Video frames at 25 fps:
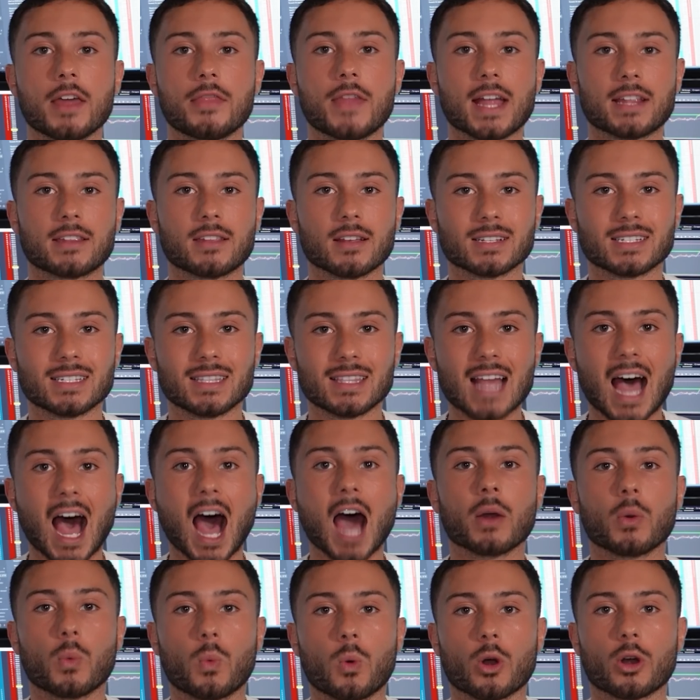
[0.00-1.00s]
that does
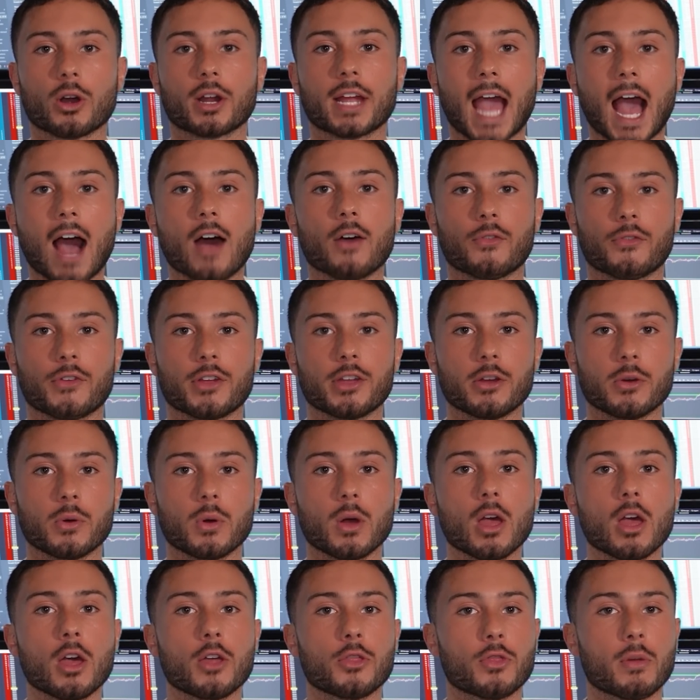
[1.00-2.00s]
not work out for you.
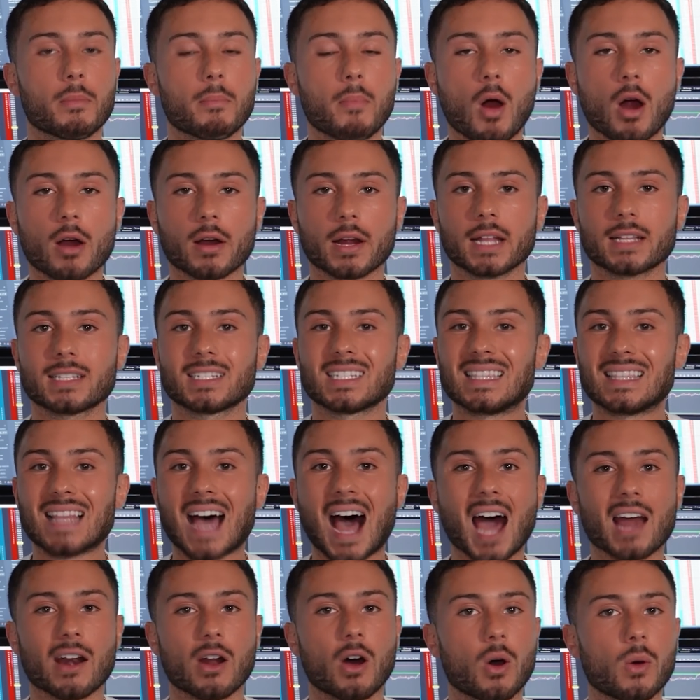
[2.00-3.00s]
The market's
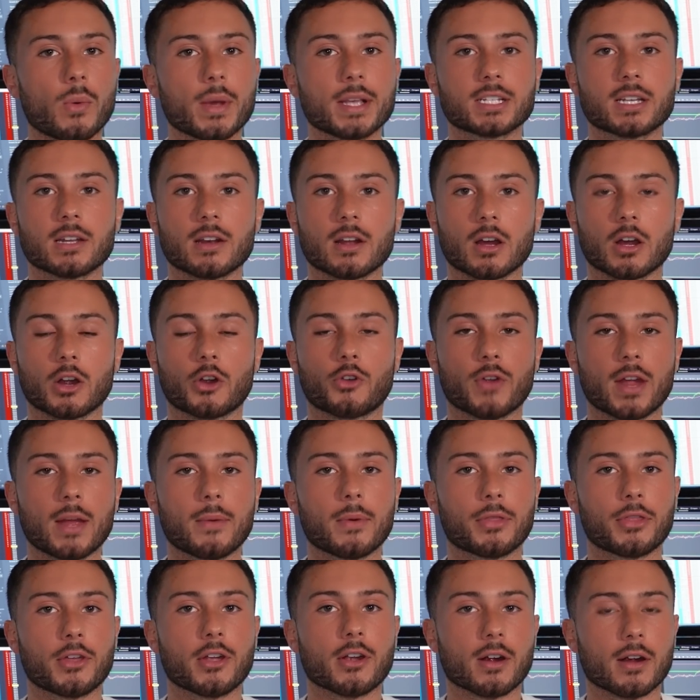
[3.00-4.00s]
not always gonna agree
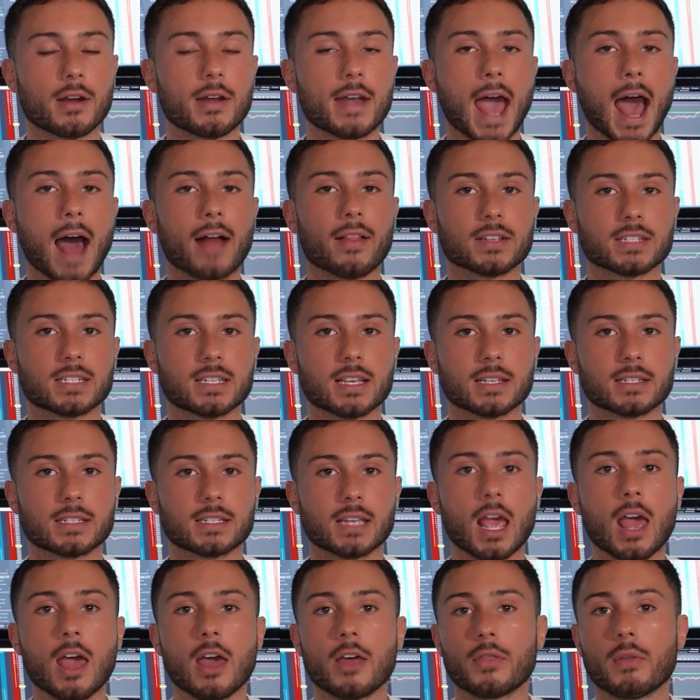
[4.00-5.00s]
with your analysis.
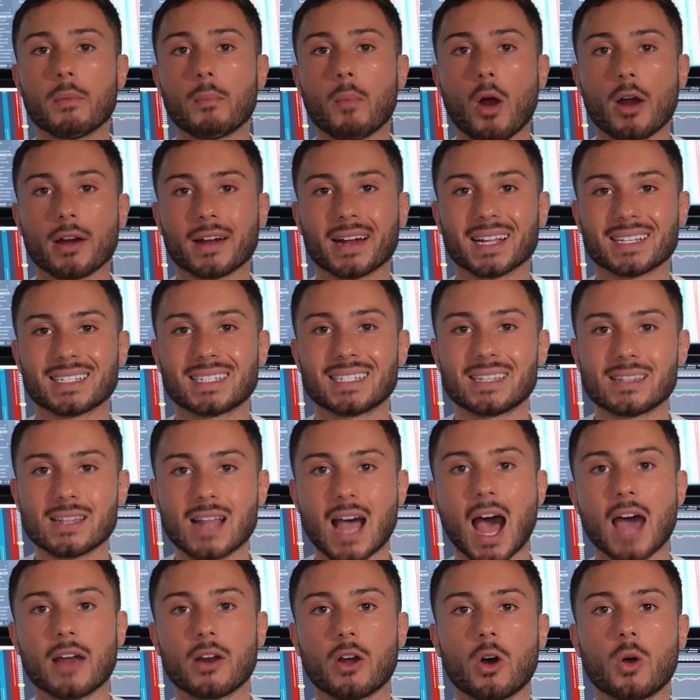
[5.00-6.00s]
The market's
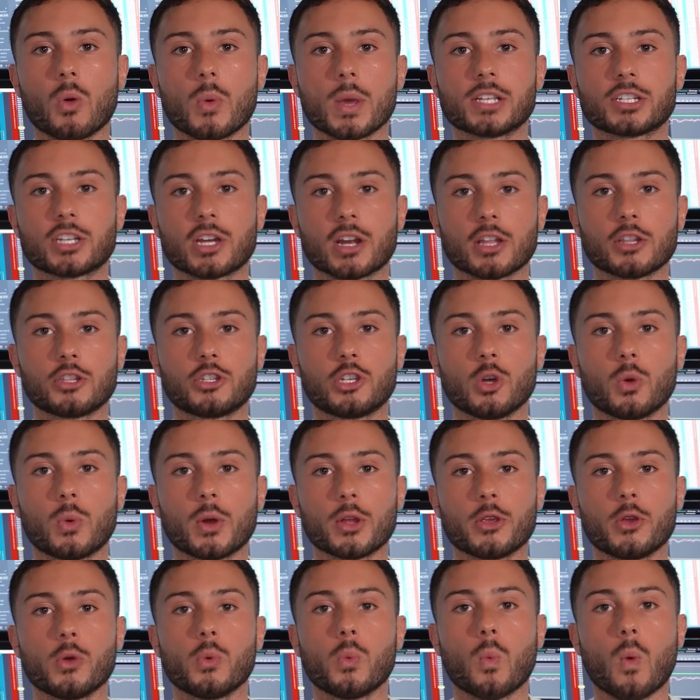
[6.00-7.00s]
not always gonna do
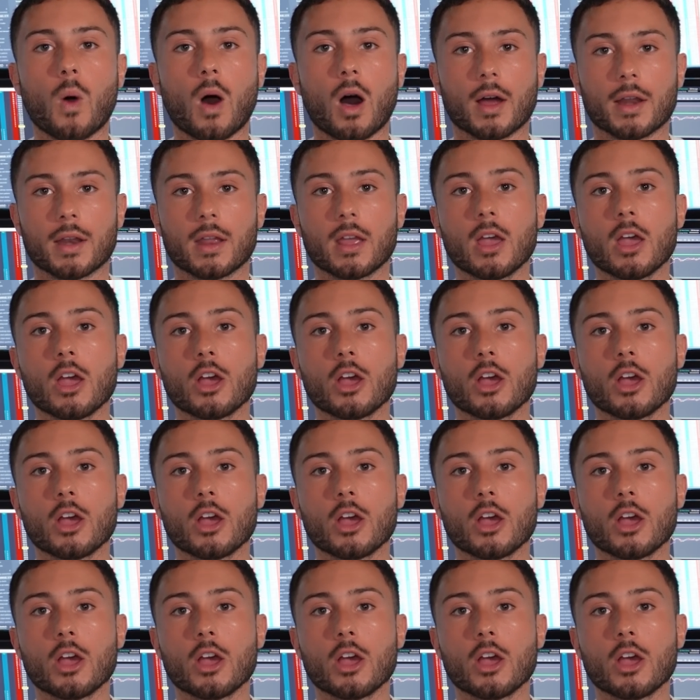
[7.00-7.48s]
what you want.